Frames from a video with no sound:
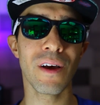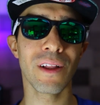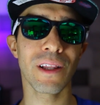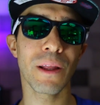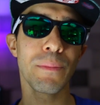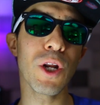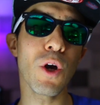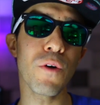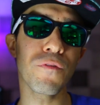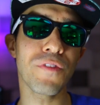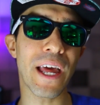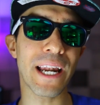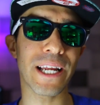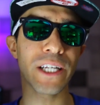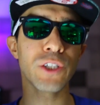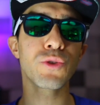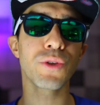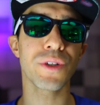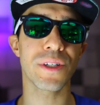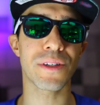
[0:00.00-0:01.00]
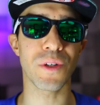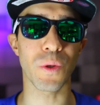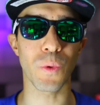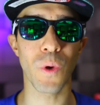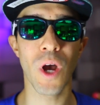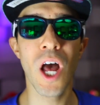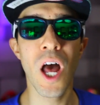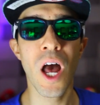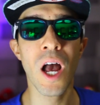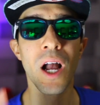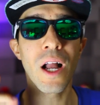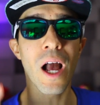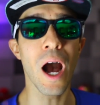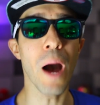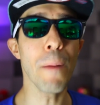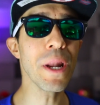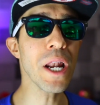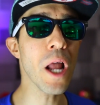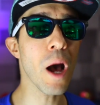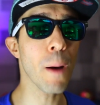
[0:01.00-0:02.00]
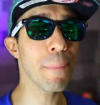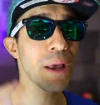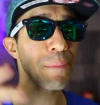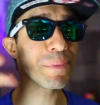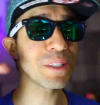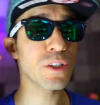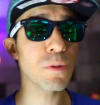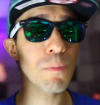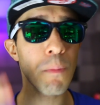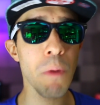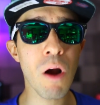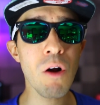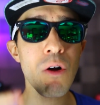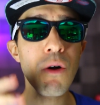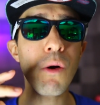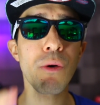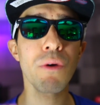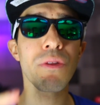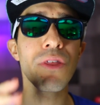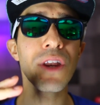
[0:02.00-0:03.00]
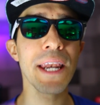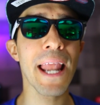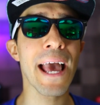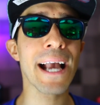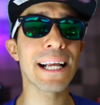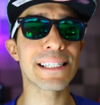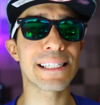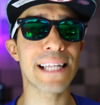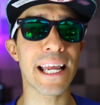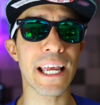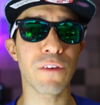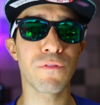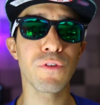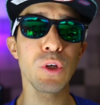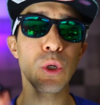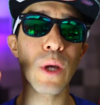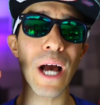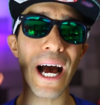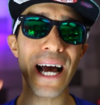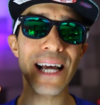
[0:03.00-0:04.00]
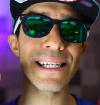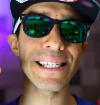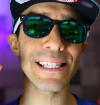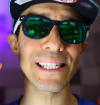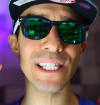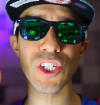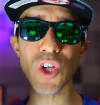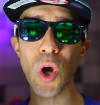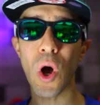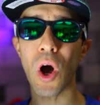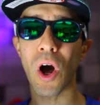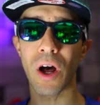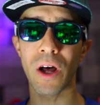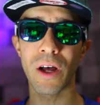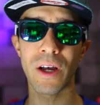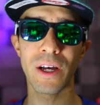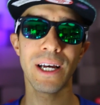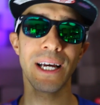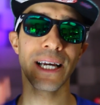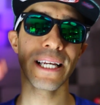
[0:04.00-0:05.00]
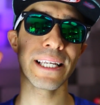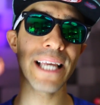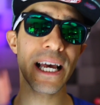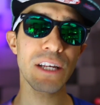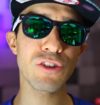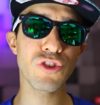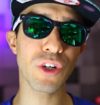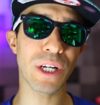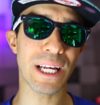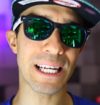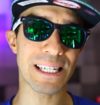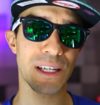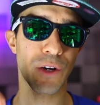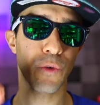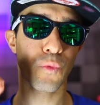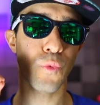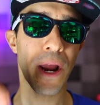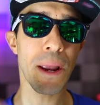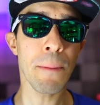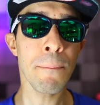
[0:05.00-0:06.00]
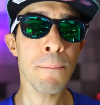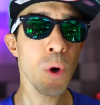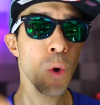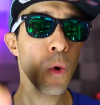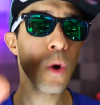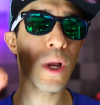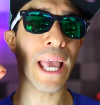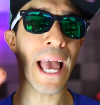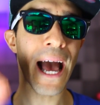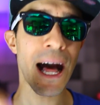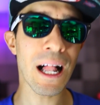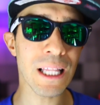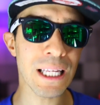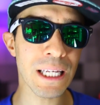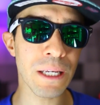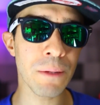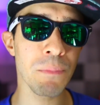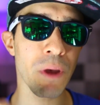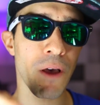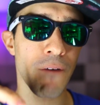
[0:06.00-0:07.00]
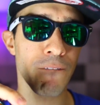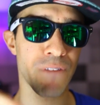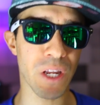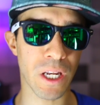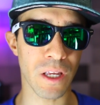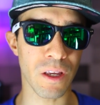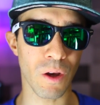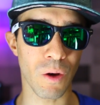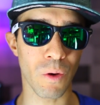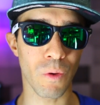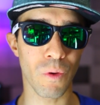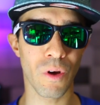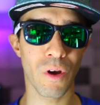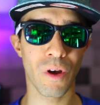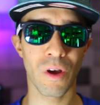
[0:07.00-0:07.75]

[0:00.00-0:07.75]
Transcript: Let me know if that interests you. Coming up, maybe tomorrow or the next day, if you guys saw yesterday's Rainbow Gallium video,